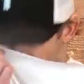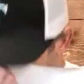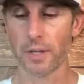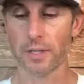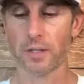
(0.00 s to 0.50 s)

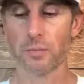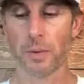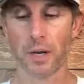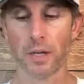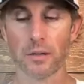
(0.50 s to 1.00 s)

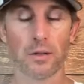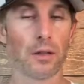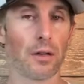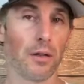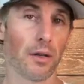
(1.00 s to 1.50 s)
experience
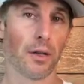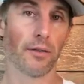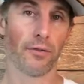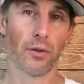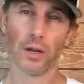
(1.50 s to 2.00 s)
they're looking
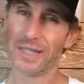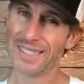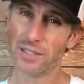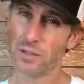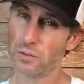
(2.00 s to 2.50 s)
for at
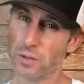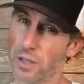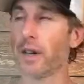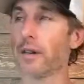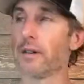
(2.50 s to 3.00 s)
least 2 years,
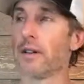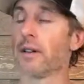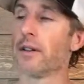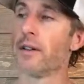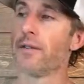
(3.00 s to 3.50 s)
like
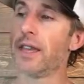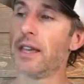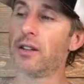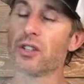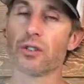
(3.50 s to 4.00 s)
the
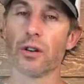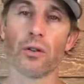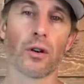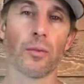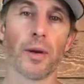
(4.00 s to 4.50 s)
industry
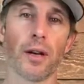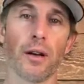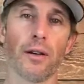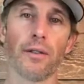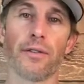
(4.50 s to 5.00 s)
norm
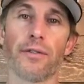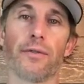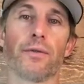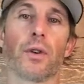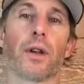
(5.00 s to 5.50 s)
of
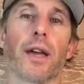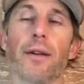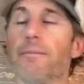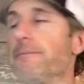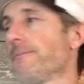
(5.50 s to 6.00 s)

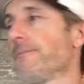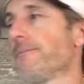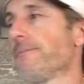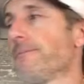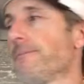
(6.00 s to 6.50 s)

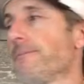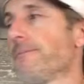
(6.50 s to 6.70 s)
this